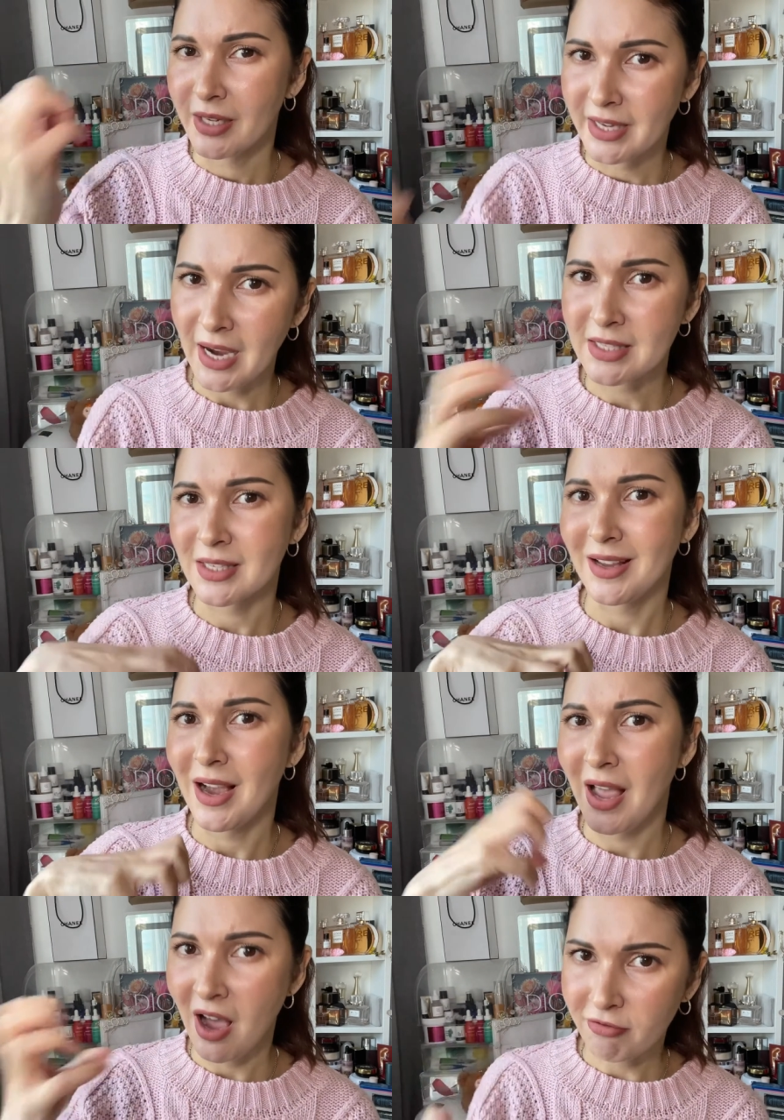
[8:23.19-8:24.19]
gets
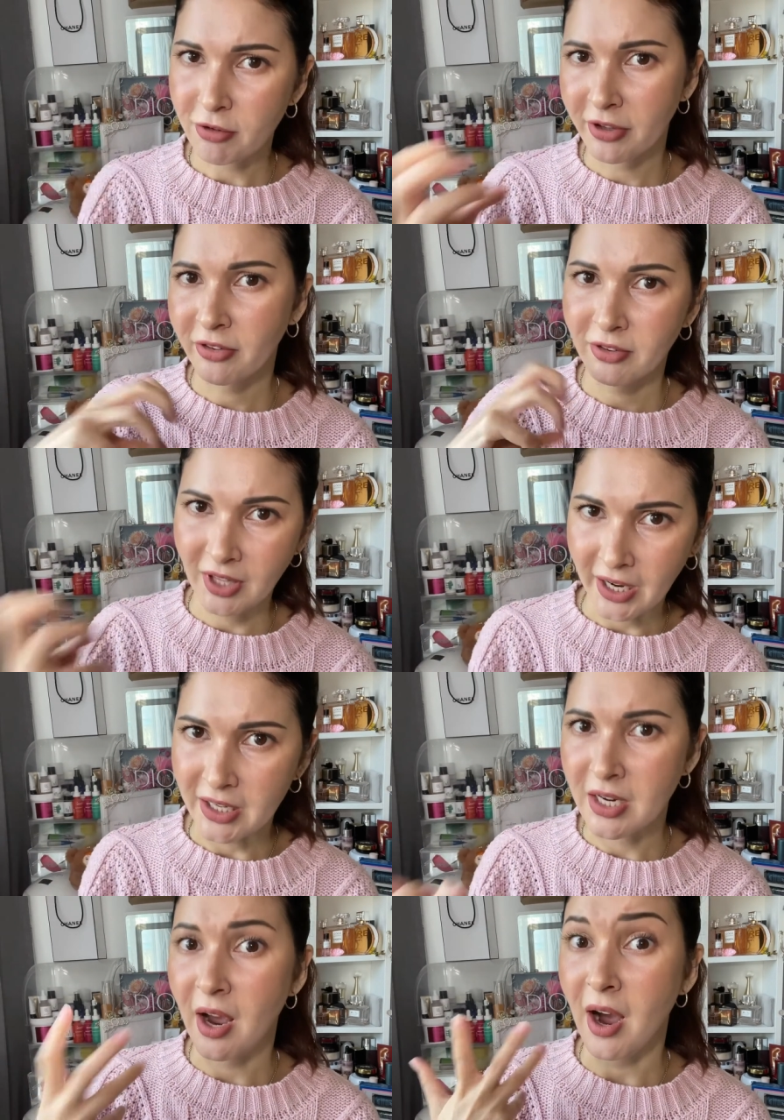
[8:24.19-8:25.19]
everything